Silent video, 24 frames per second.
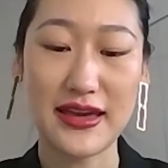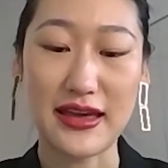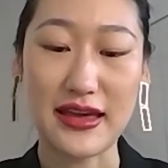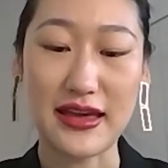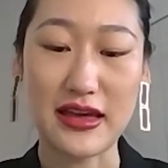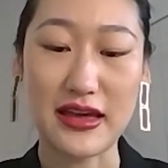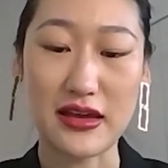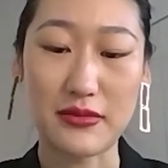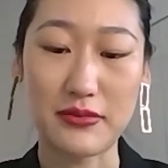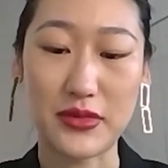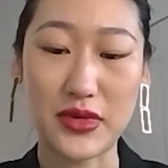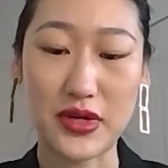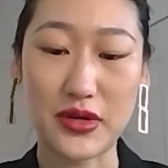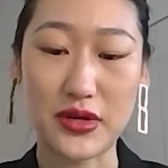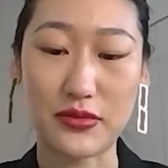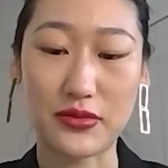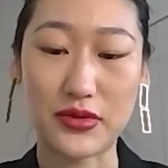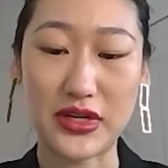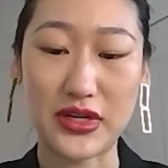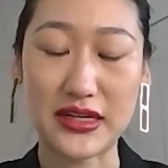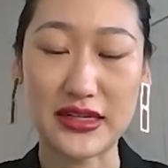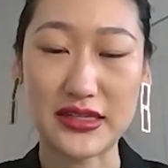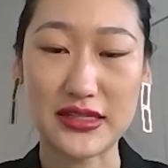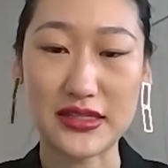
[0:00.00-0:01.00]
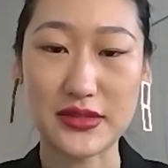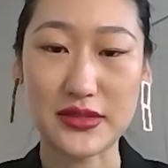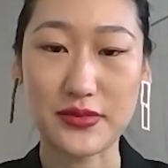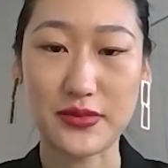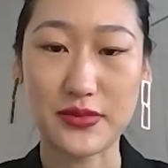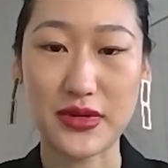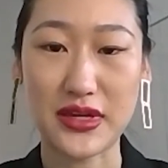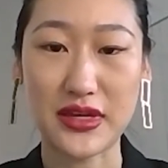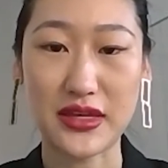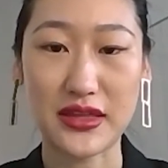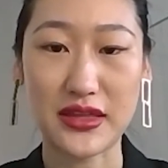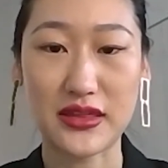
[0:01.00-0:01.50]
Whereas
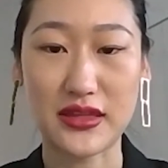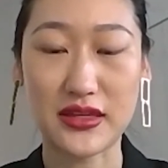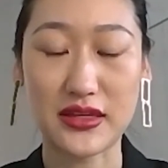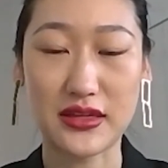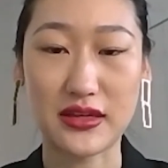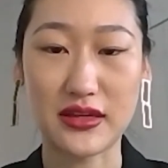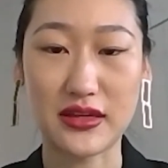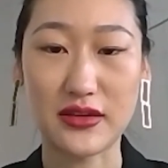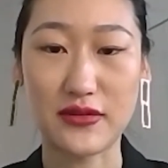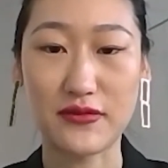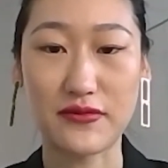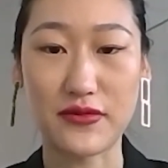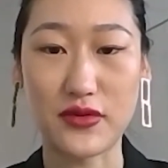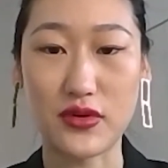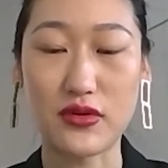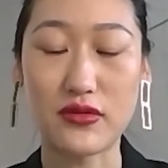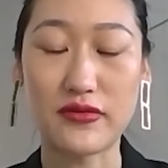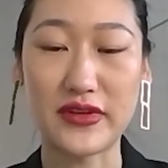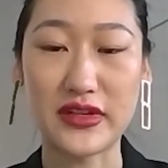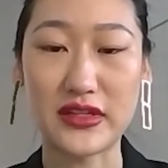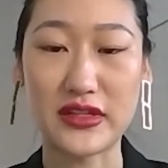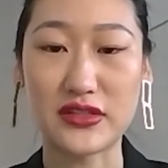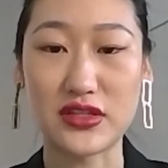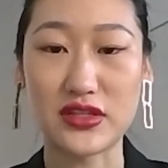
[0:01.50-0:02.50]
with the evolving